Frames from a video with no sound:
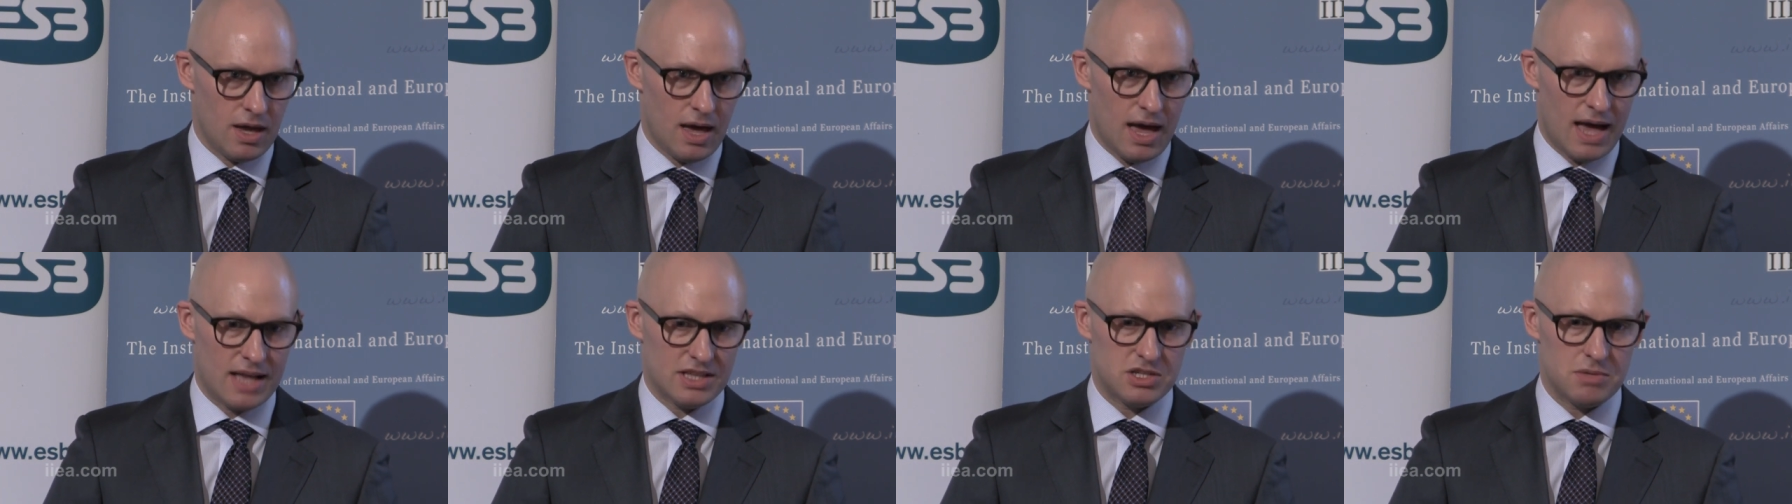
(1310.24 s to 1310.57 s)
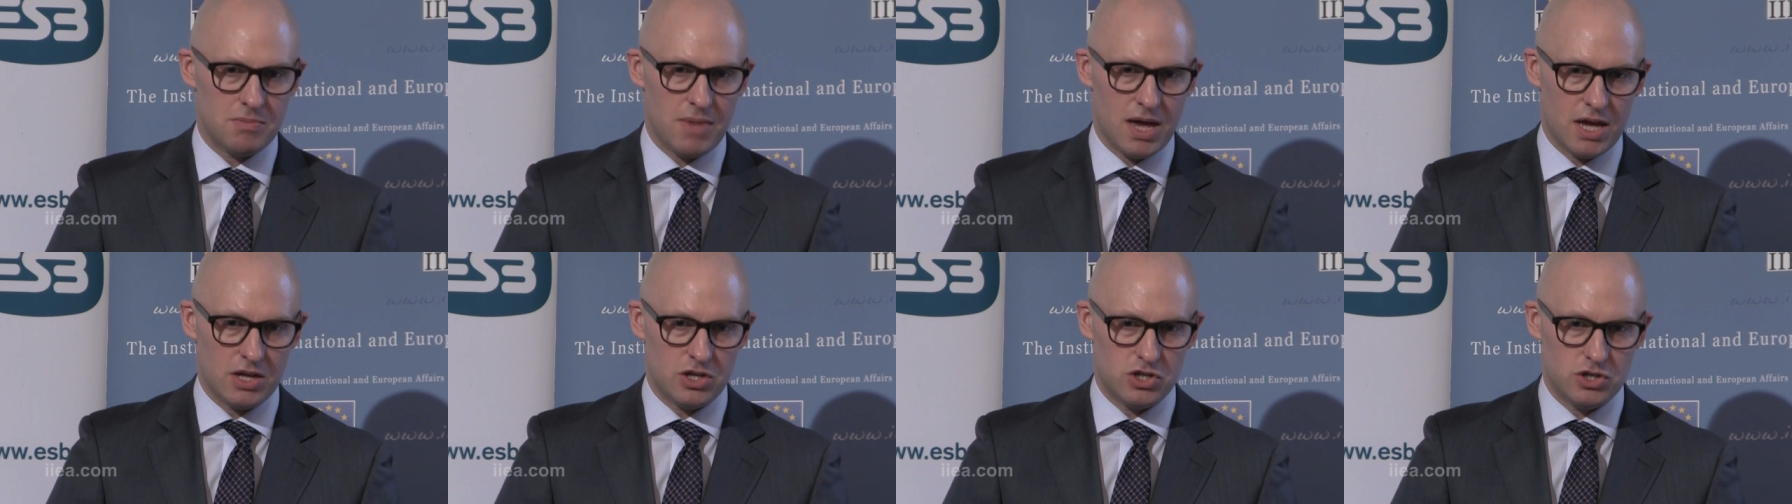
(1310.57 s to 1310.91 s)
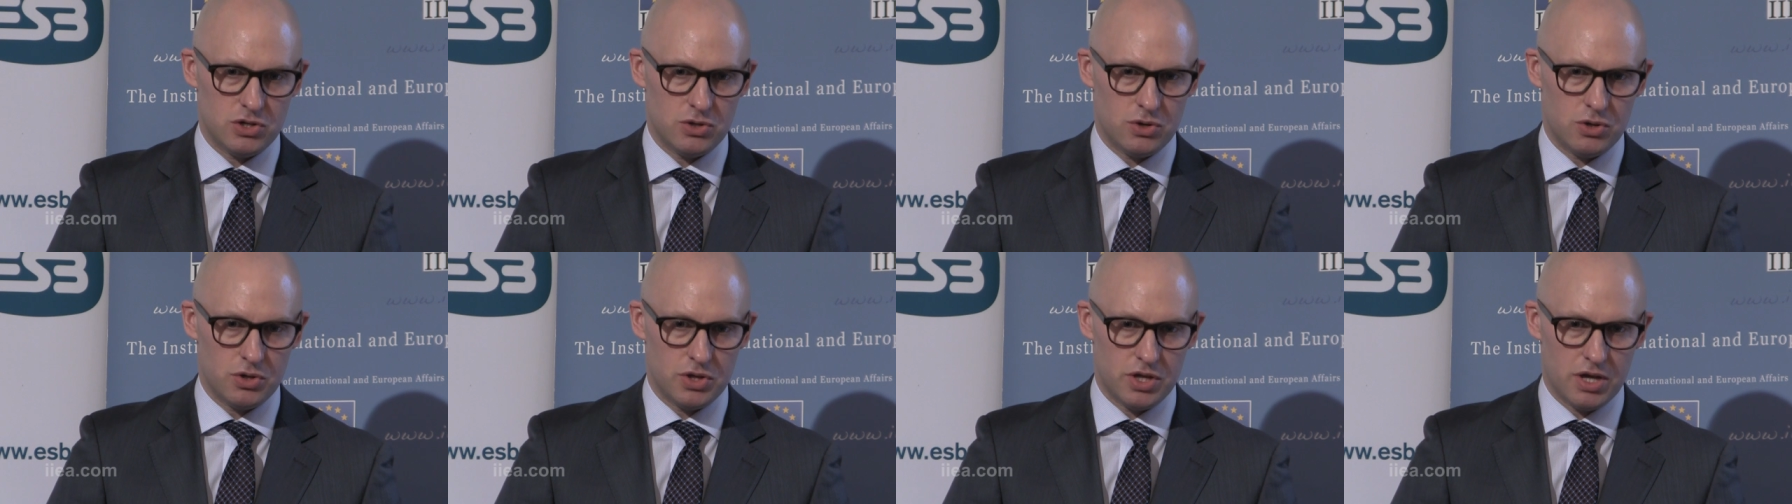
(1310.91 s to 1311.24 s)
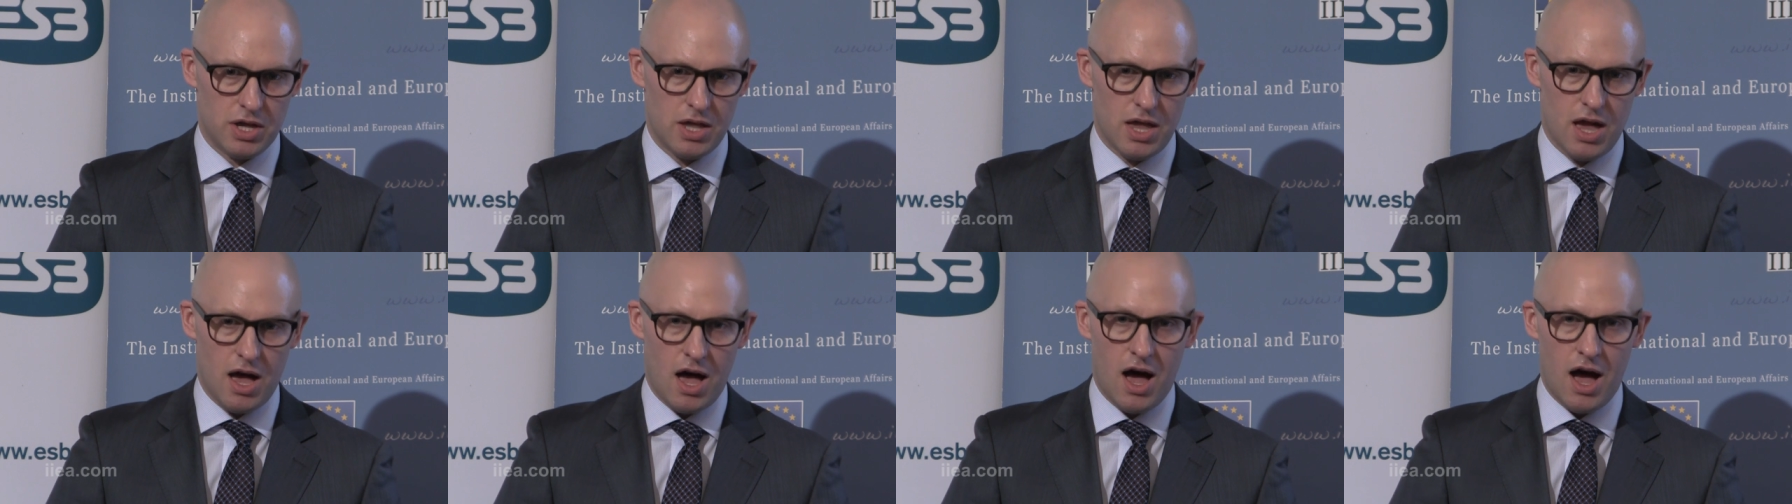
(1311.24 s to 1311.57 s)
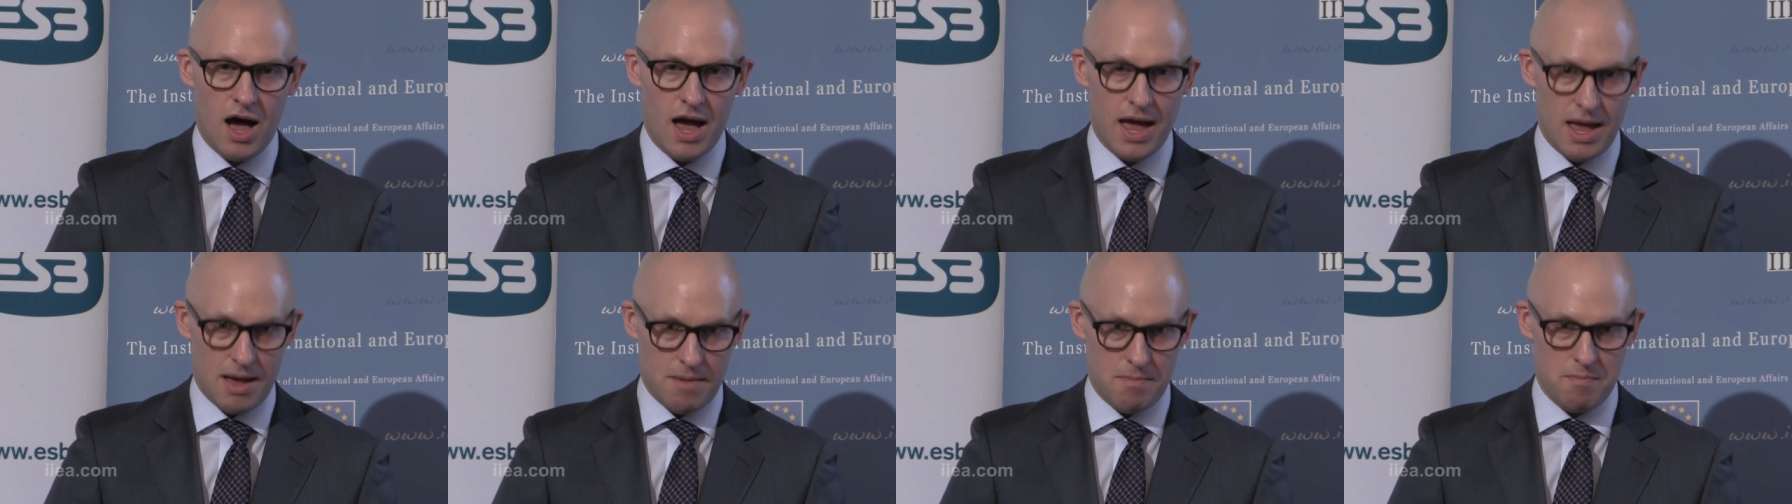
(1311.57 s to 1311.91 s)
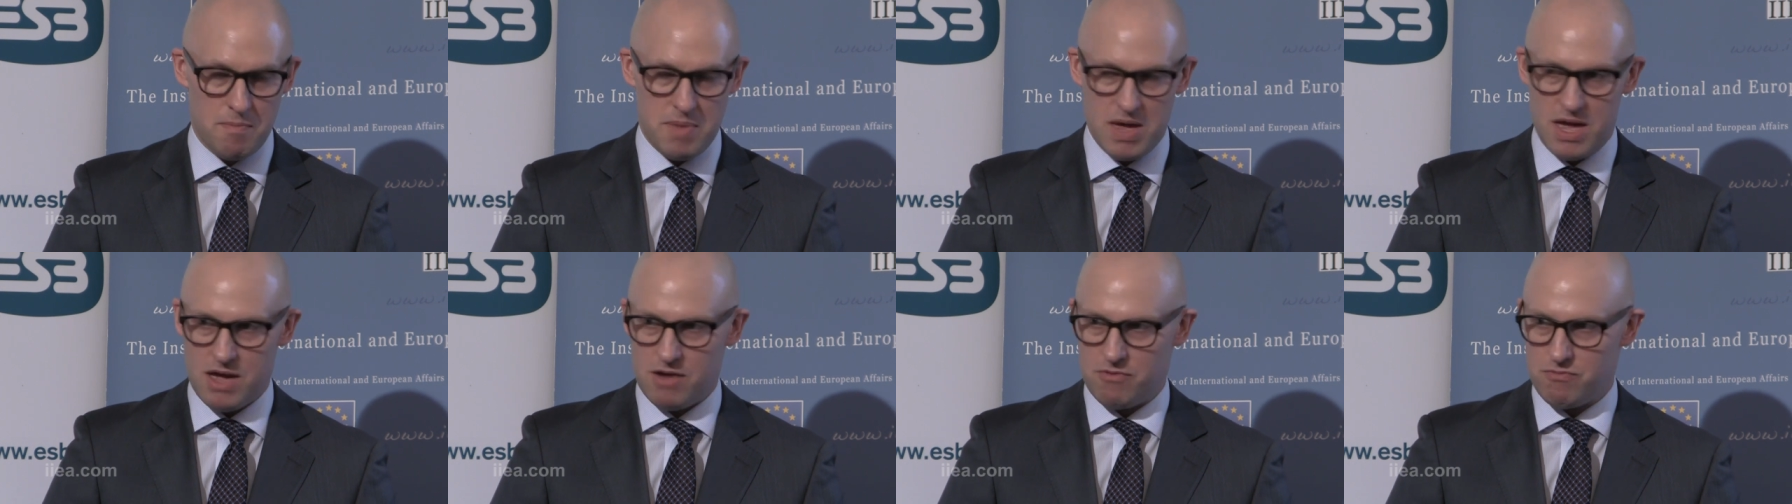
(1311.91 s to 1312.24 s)
And to make sure that I
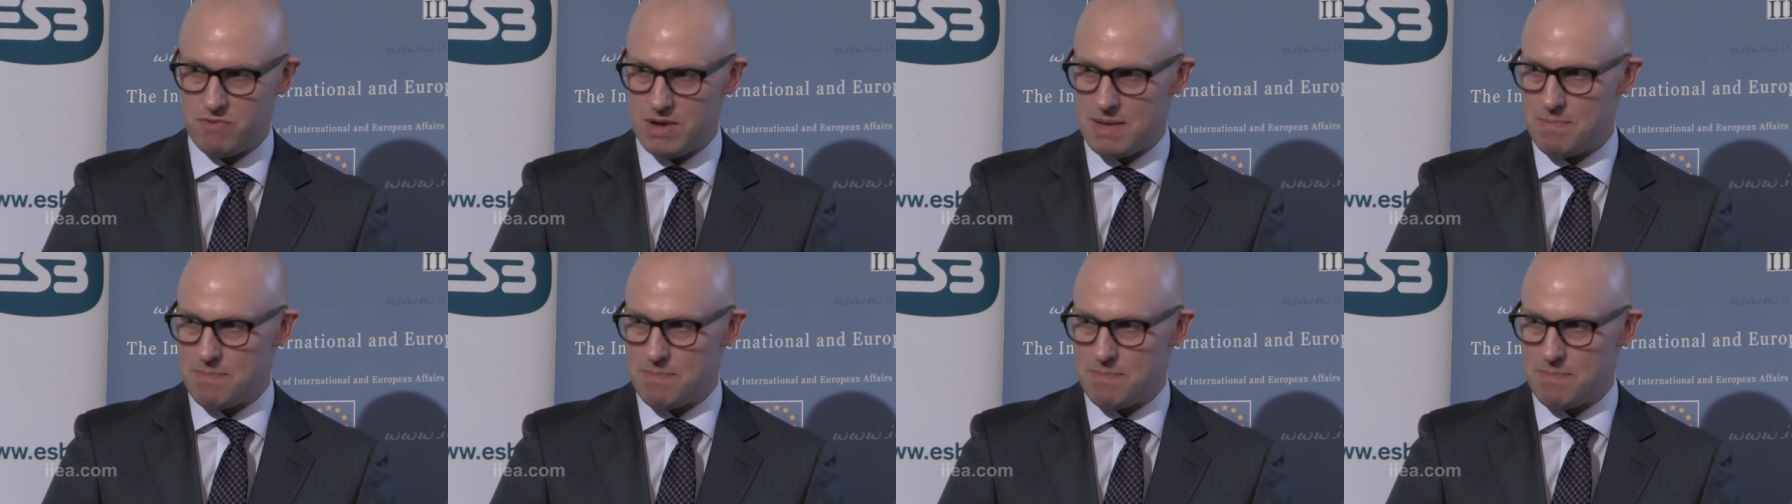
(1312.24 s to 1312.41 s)
am being